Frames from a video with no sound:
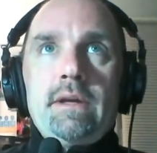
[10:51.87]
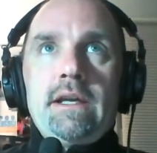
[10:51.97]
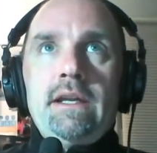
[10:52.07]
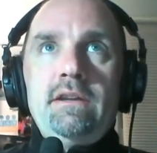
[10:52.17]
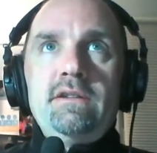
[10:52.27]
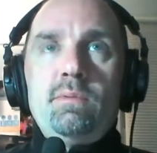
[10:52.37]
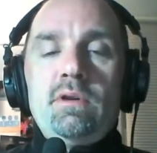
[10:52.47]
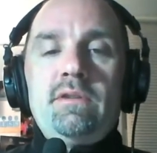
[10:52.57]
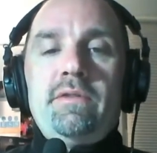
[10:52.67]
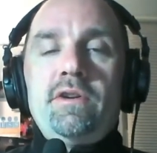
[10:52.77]
Like an
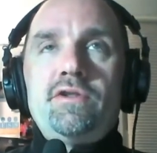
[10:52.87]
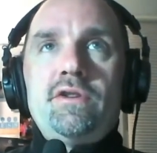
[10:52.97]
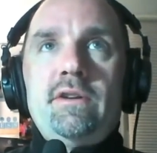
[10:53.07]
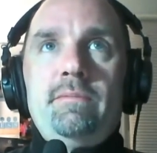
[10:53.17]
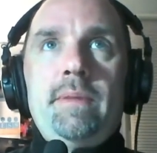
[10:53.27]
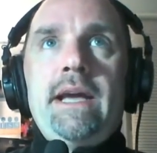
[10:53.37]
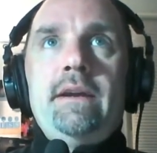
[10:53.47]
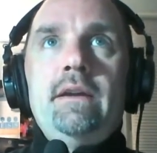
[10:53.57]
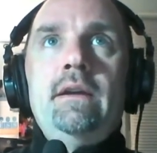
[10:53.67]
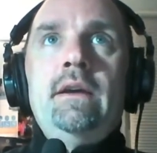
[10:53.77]
esports version of
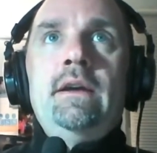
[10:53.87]
Madden